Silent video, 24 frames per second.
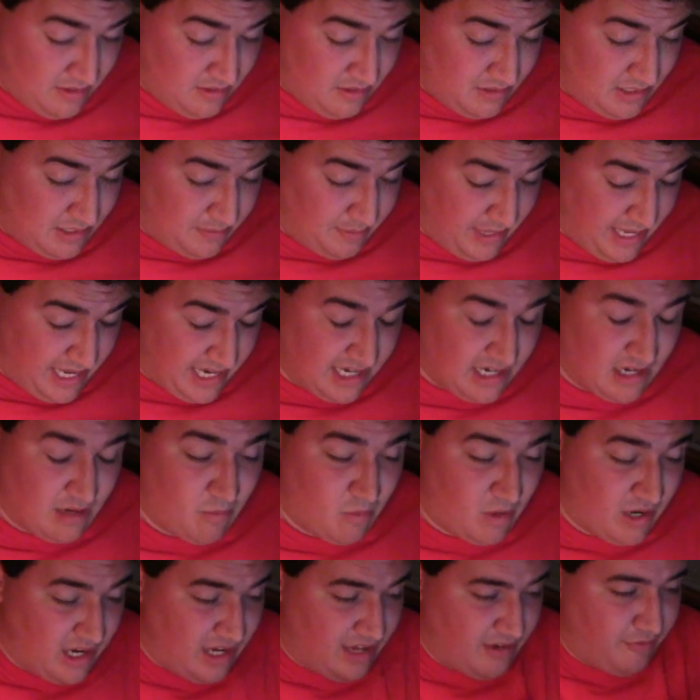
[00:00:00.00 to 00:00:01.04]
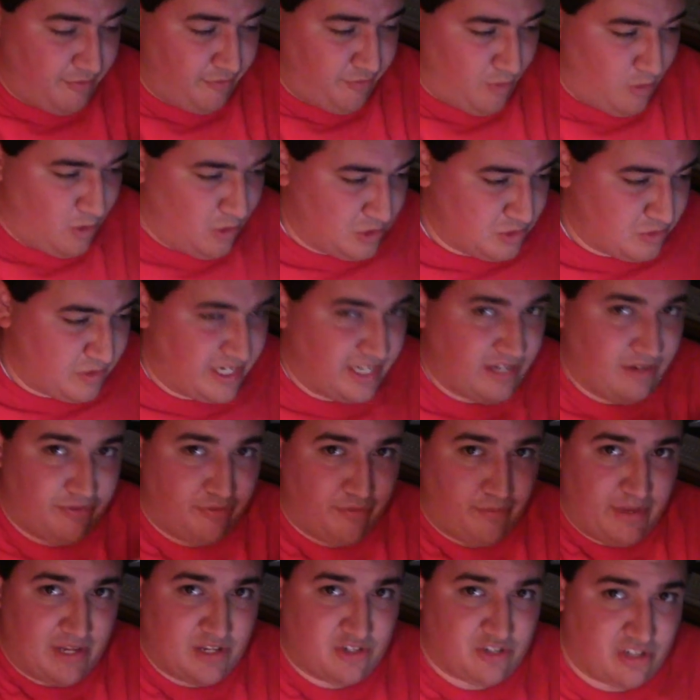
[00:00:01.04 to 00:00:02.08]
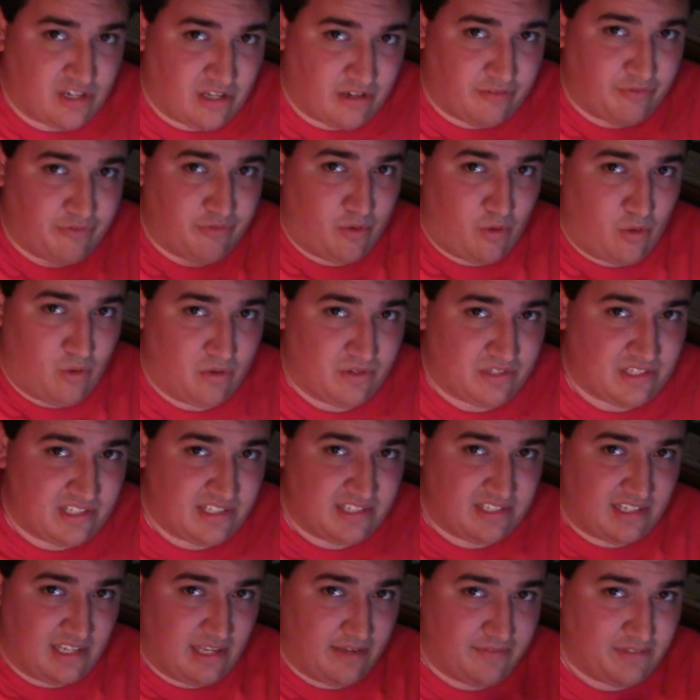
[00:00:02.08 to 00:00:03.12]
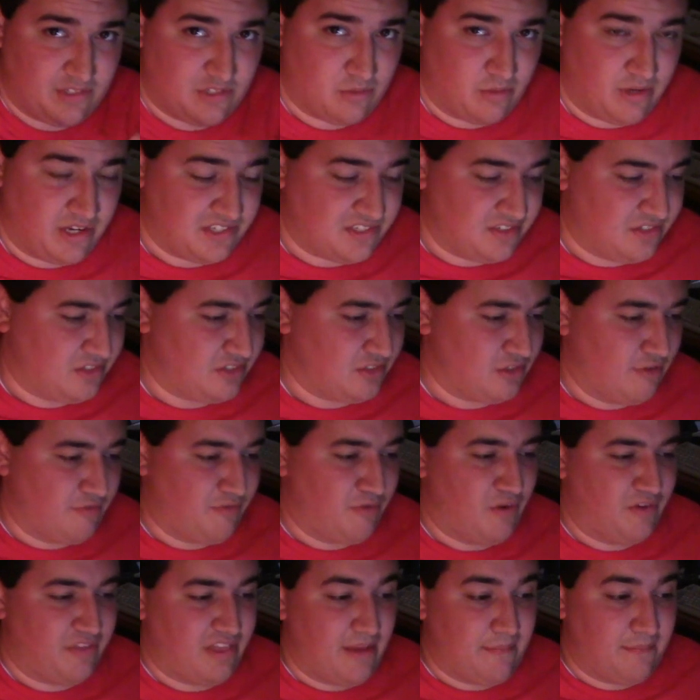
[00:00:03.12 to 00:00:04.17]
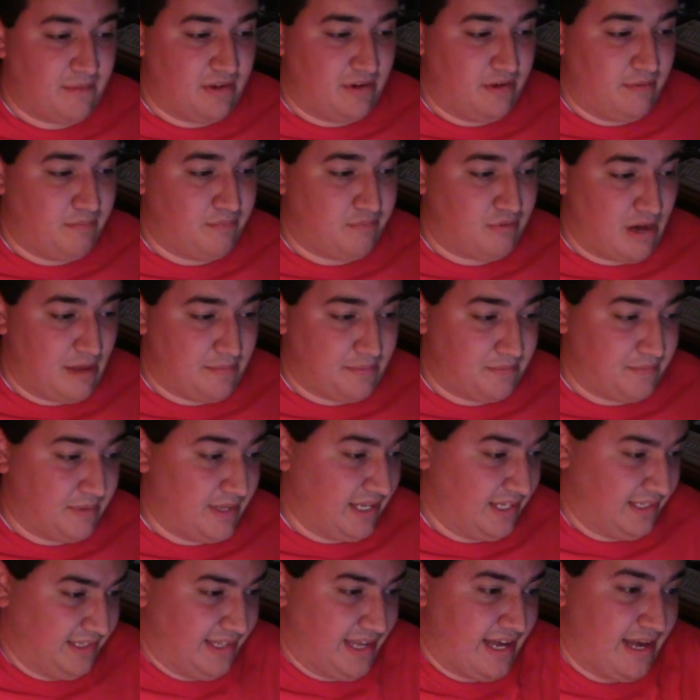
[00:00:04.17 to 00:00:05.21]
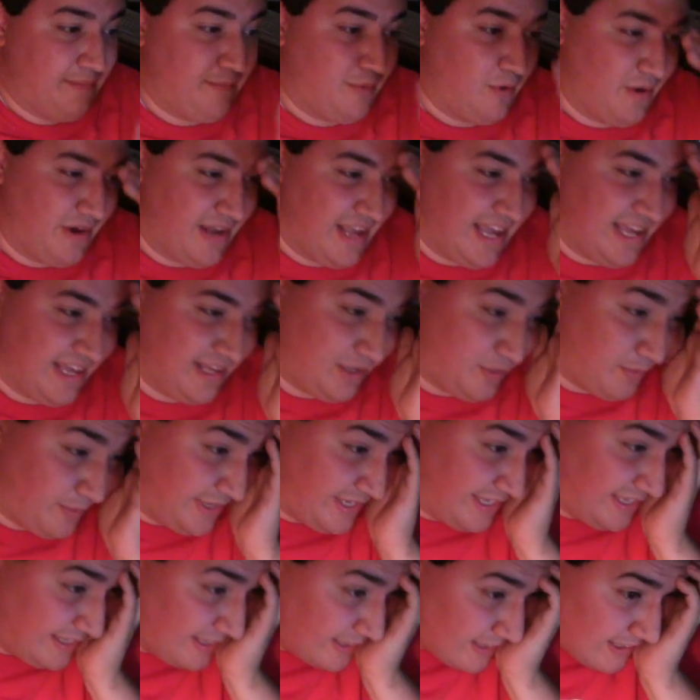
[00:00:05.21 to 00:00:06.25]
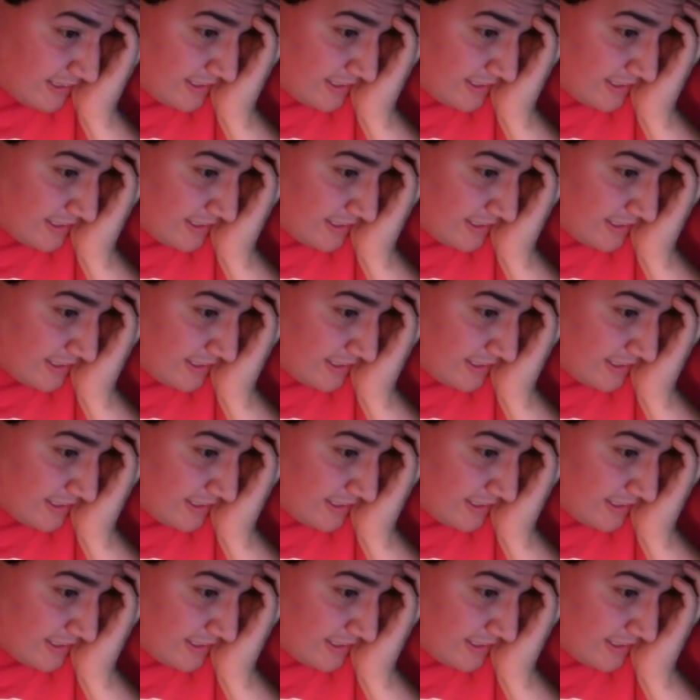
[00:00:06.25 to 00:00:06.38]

depending on what unfolds, what information unfolds and is given to us and so forth, I'm gonna probably be a lot more angry,